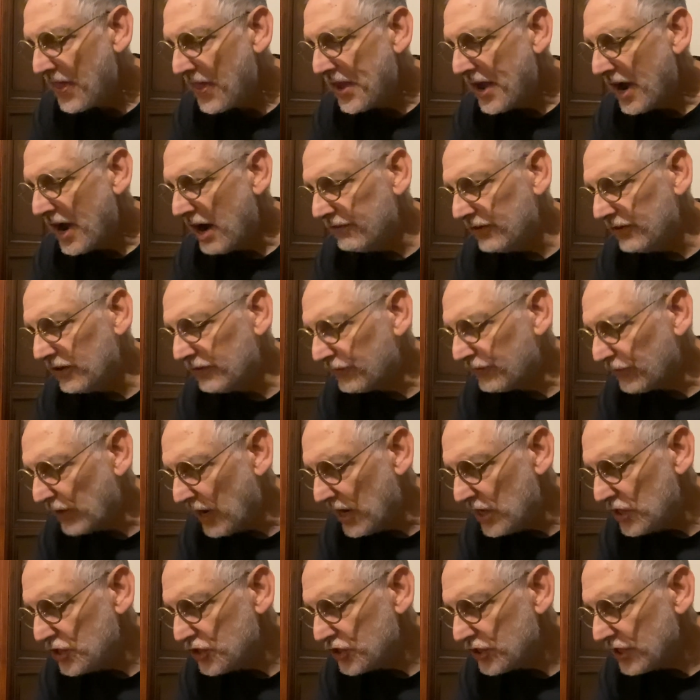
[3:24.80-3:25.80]
of a
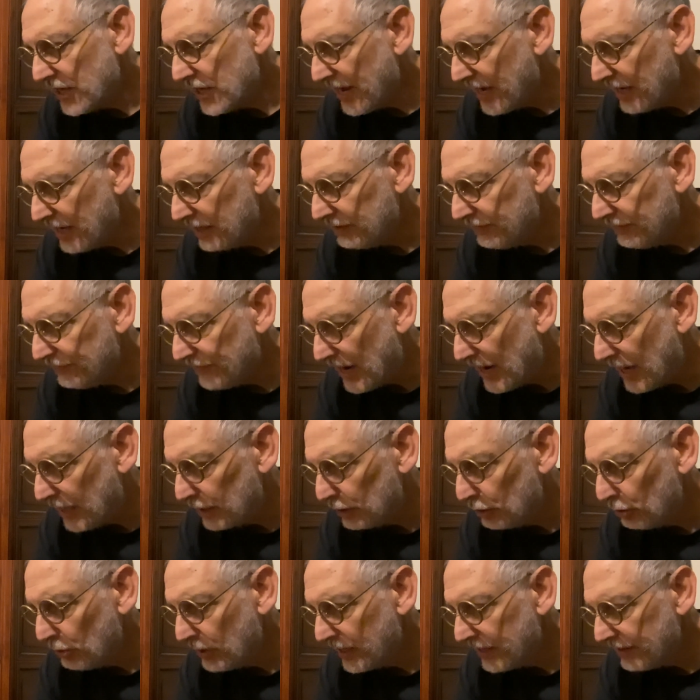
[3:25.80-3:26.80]
fresh and
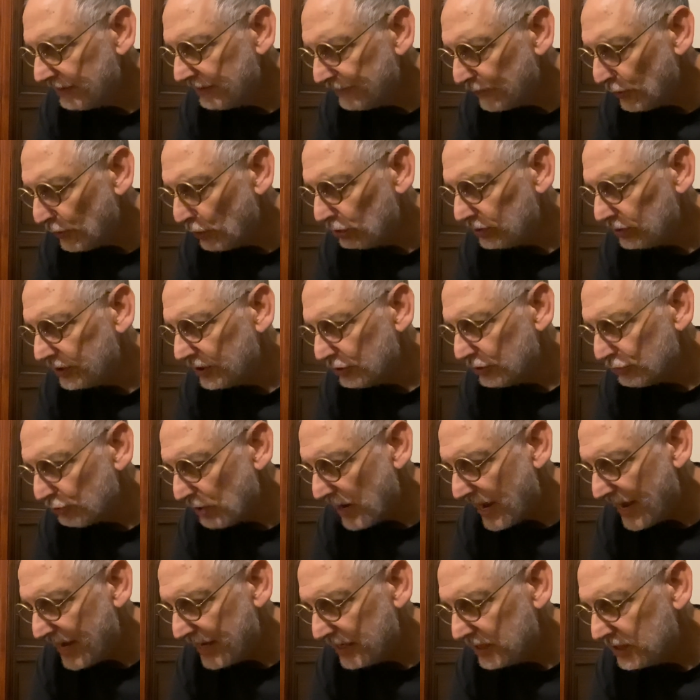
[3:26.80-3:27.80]
following folded
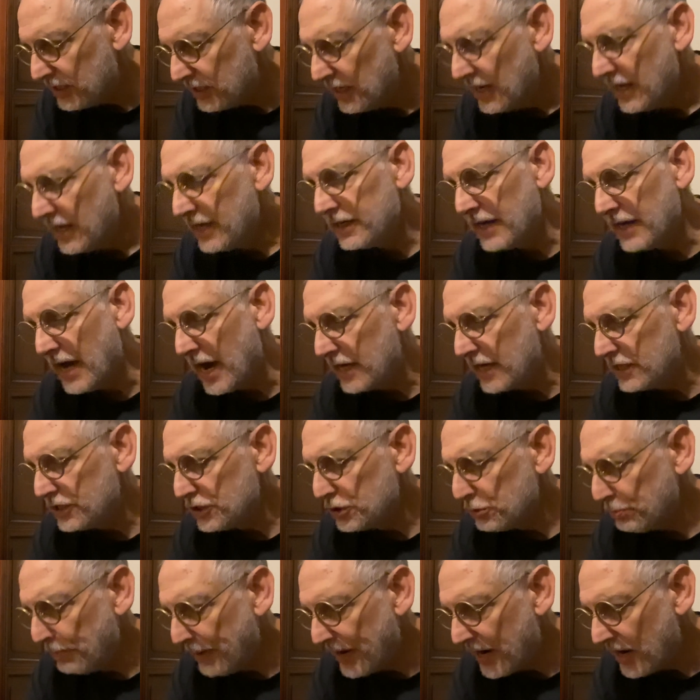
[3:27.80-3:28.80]
rank, not
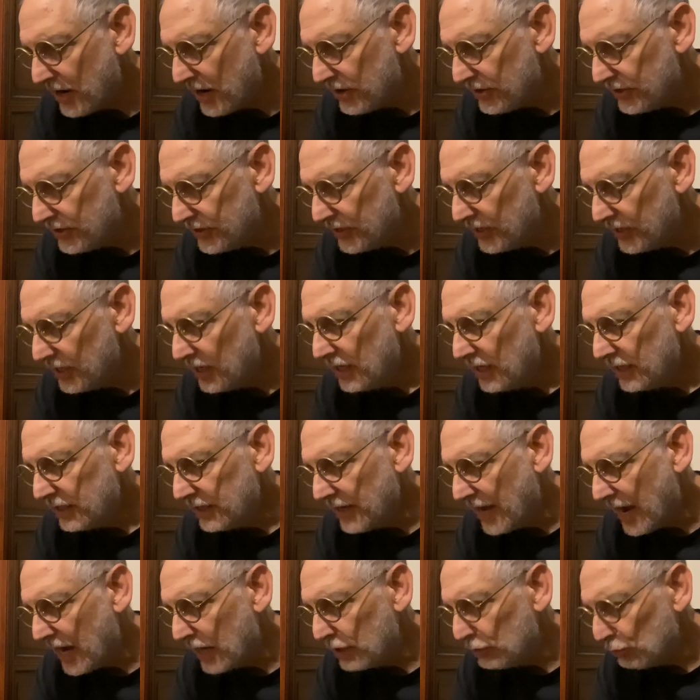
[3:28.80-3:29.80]
spared,
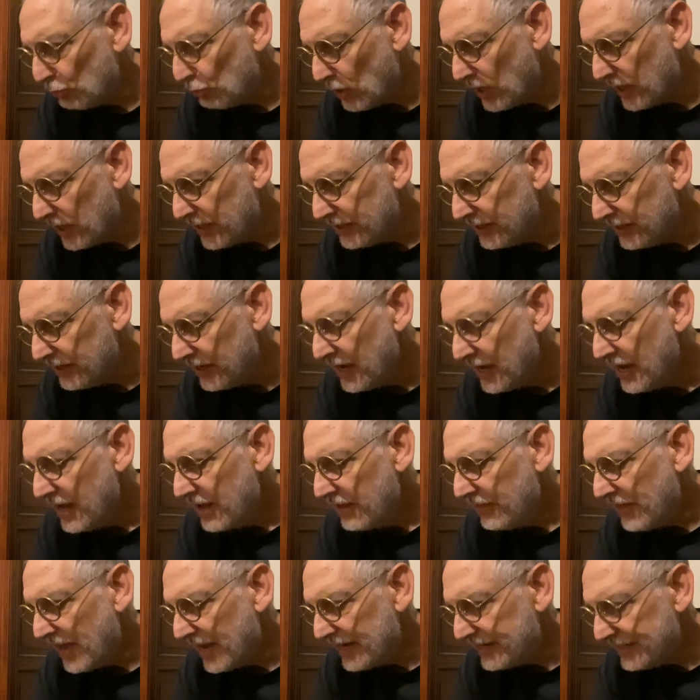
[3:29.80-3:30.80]
not one,
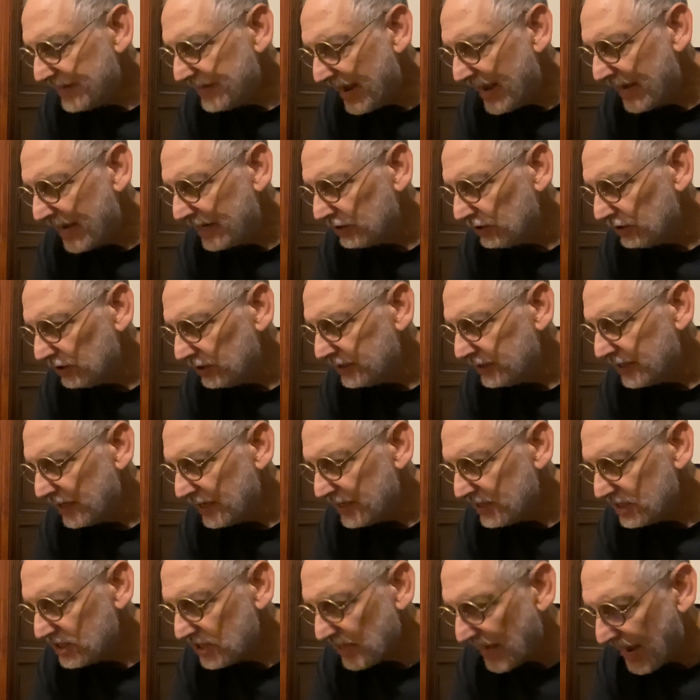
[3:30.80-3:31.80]
that dandled a
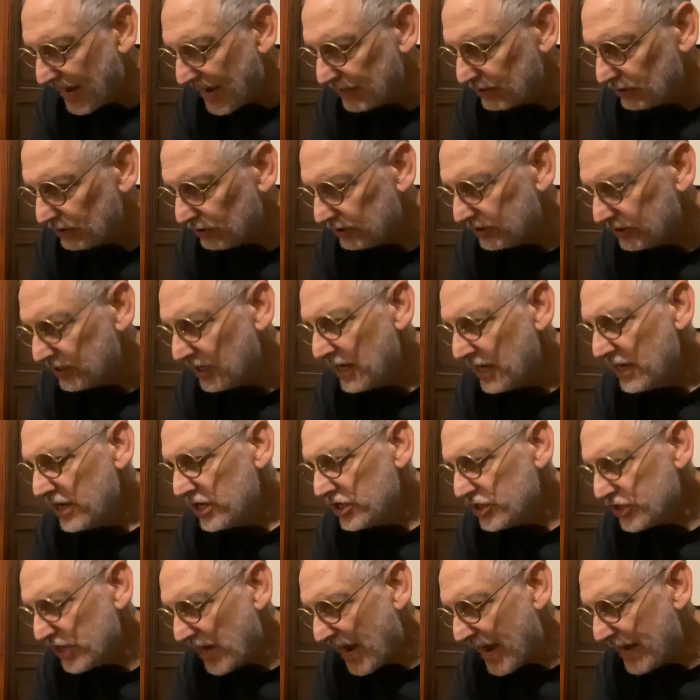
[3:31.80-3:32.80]
sandaled
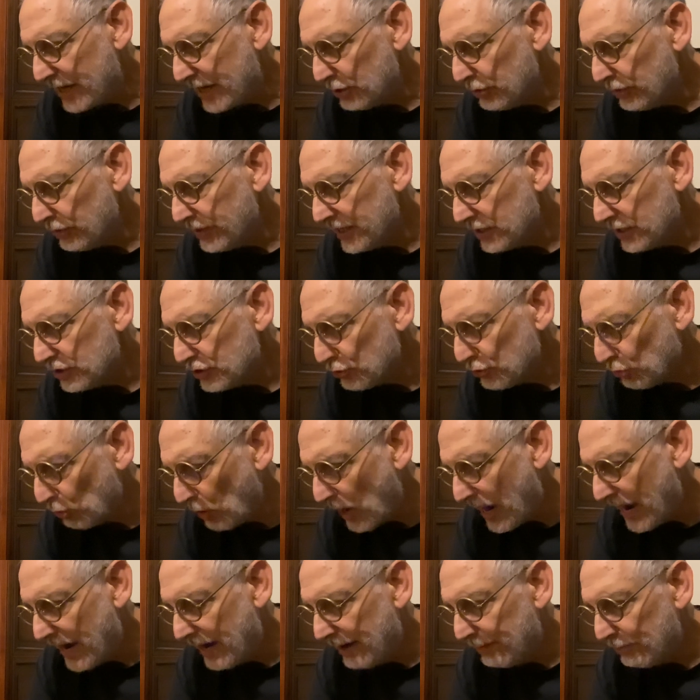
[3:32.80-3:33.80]
shadow that
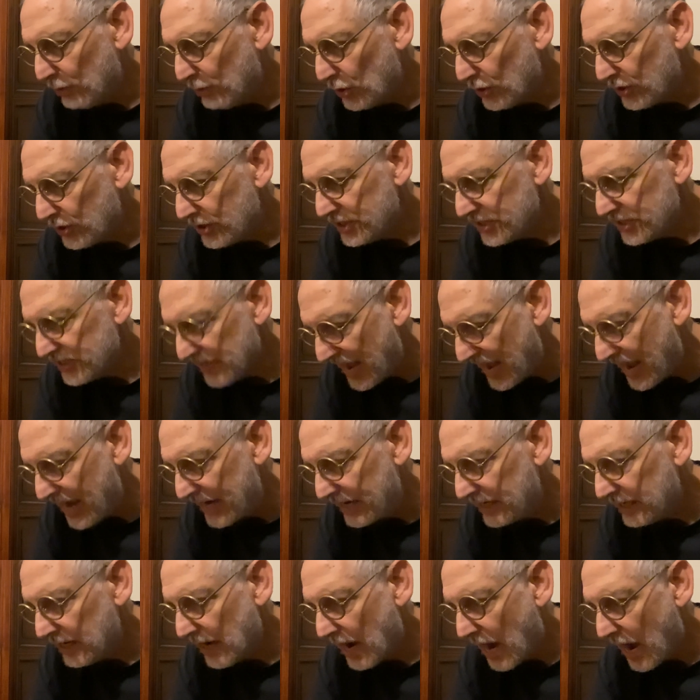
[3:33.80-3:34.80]
swam or
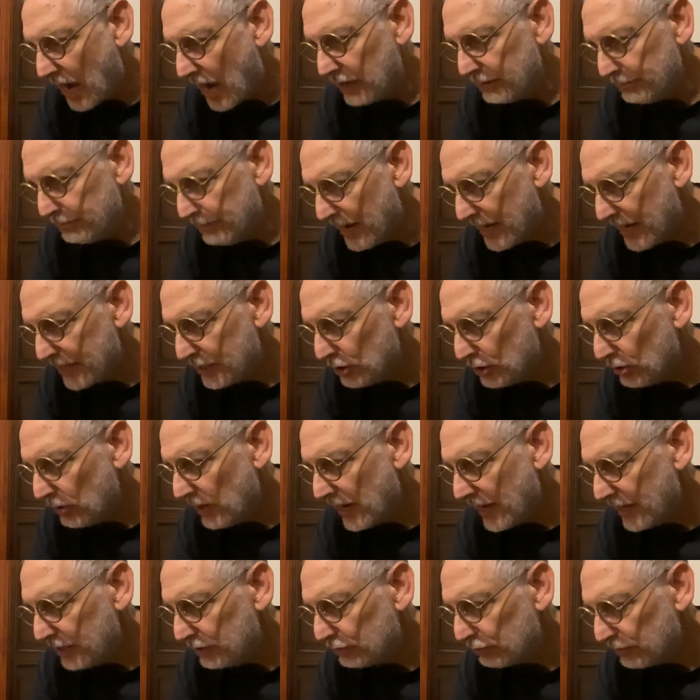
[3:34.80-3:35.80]
sank on meadow
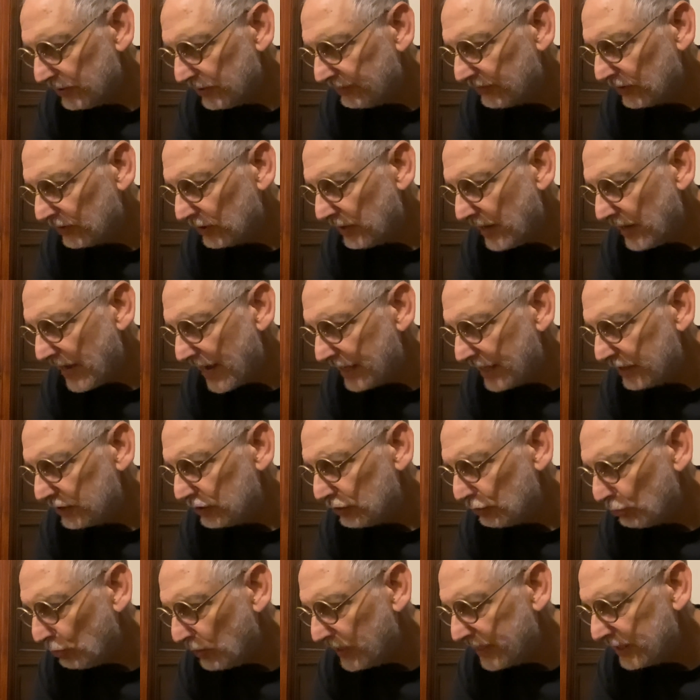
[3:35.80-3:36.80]
and river and
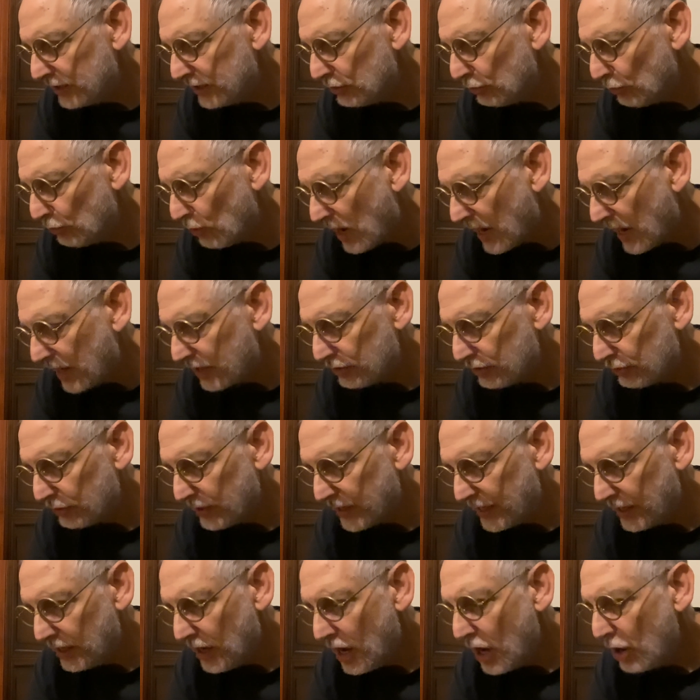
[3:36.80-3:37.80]

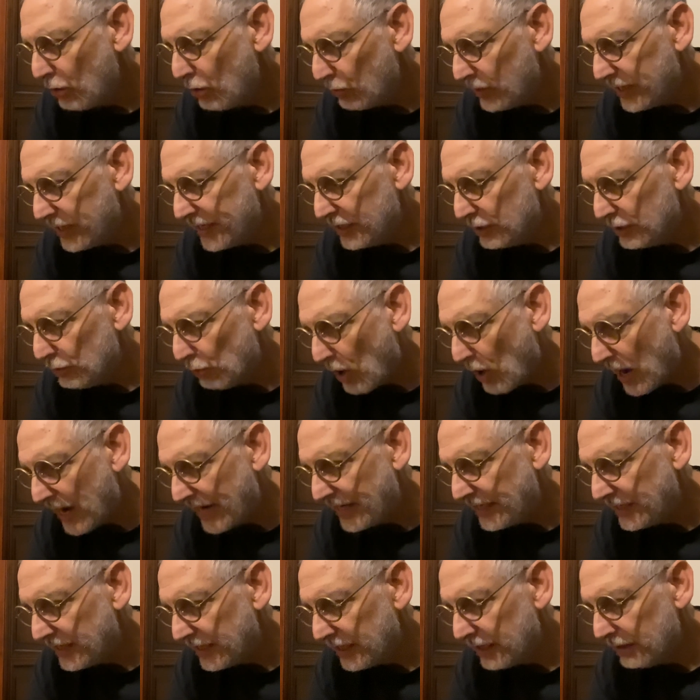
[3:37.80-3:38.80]
wind-wandering,
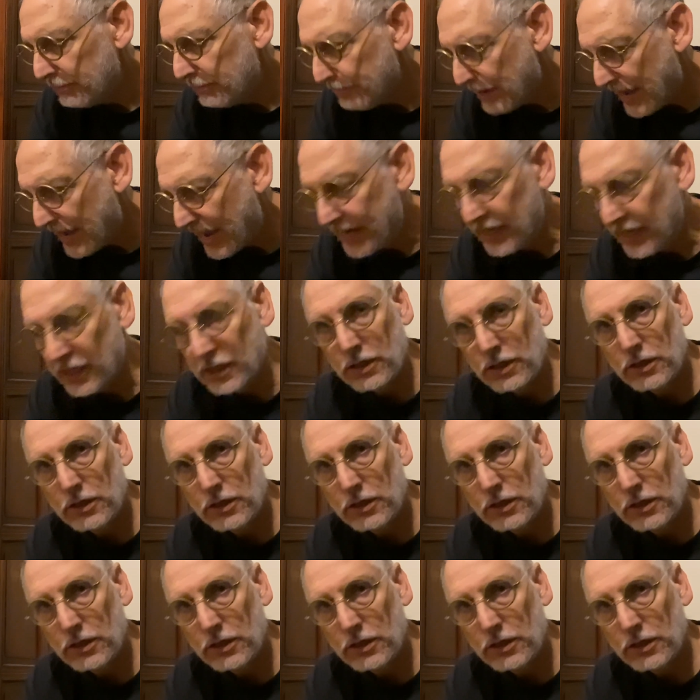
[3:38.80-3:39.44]
weed-winding bank.